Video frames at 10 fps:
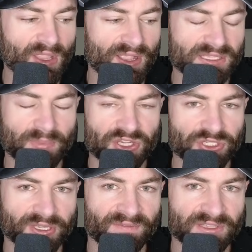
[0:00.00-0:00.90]

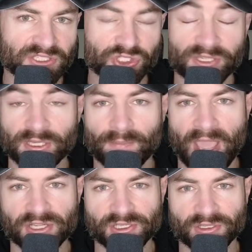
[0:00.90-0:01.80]
especially if it's just a
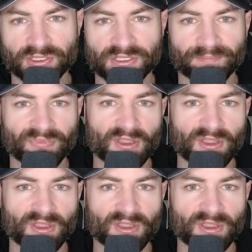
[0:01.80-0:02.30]
bachelor's.